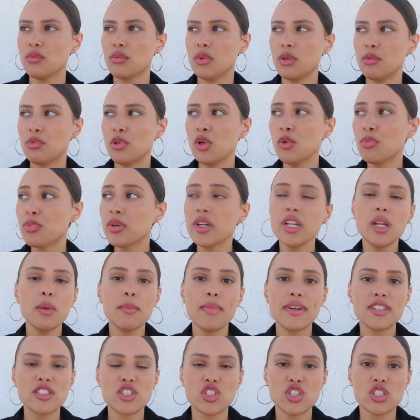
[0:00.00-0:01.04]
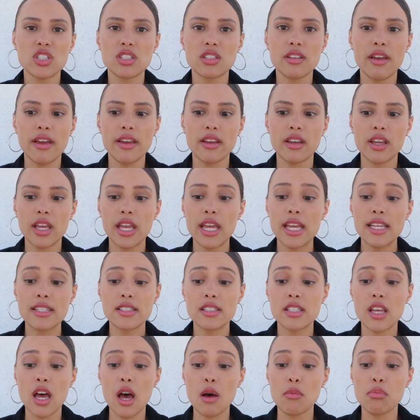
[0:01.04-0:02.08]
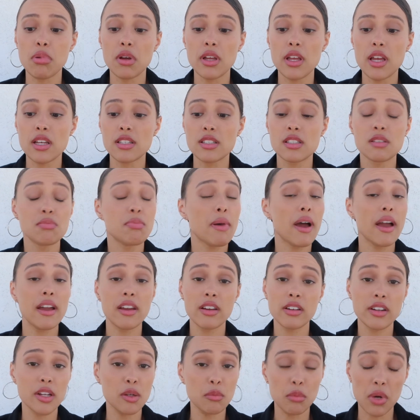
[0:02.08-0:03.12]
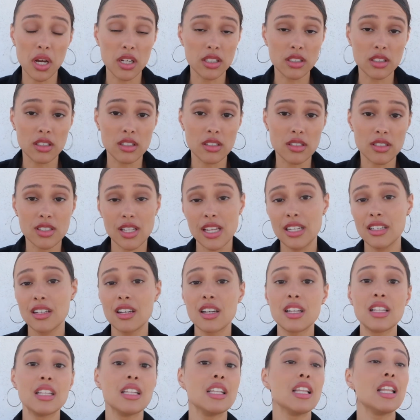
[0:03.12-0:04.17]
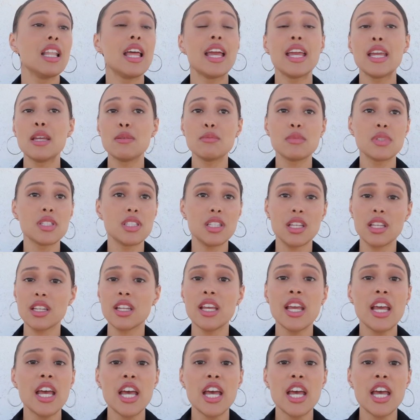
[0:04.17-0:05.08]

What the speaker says: who pretty much just like hits up aspiring models and claims that,